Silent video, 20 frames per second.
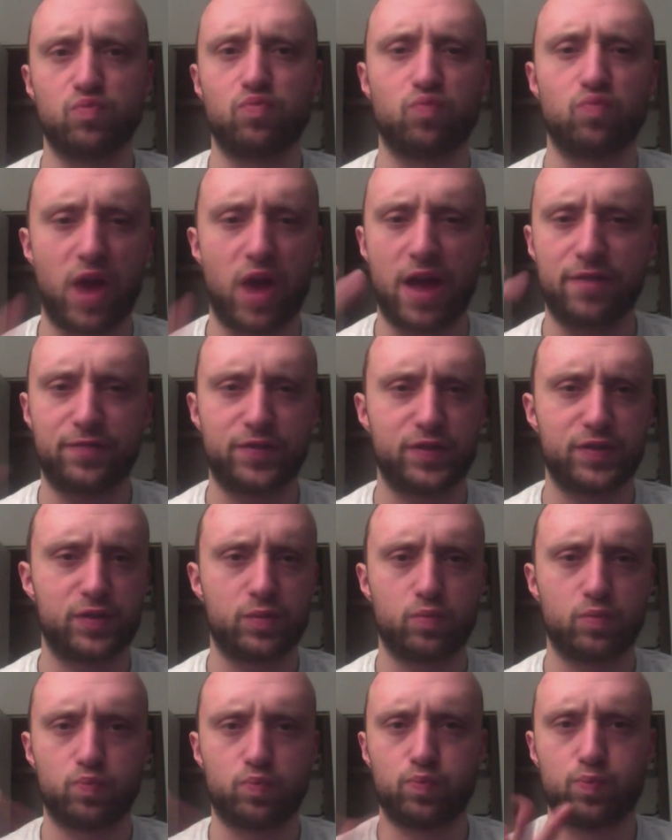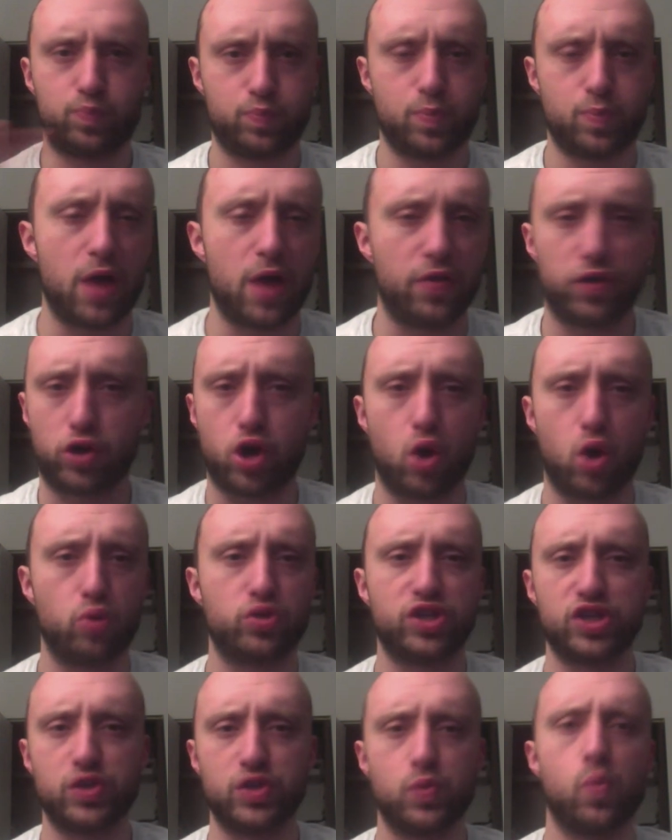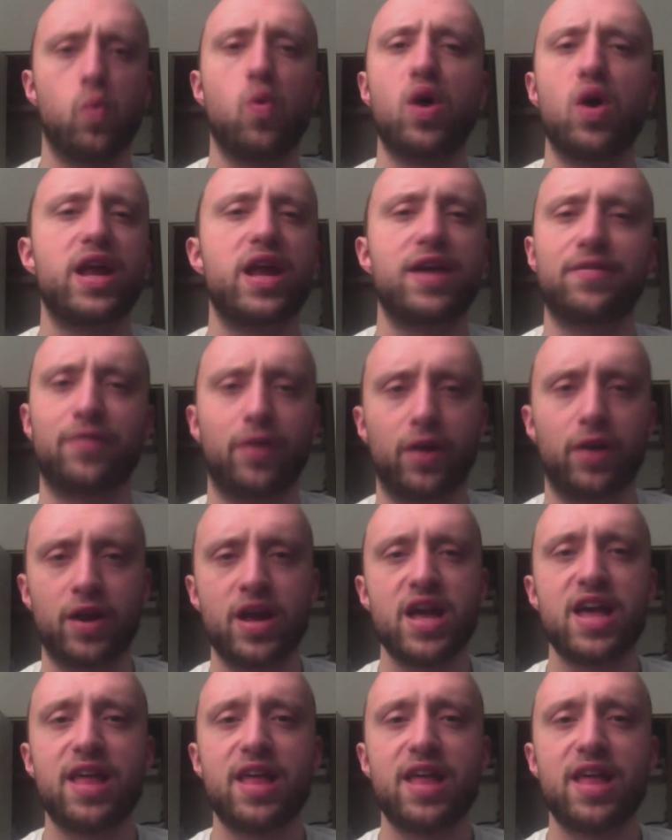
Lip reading: refs, other coaches, whatever.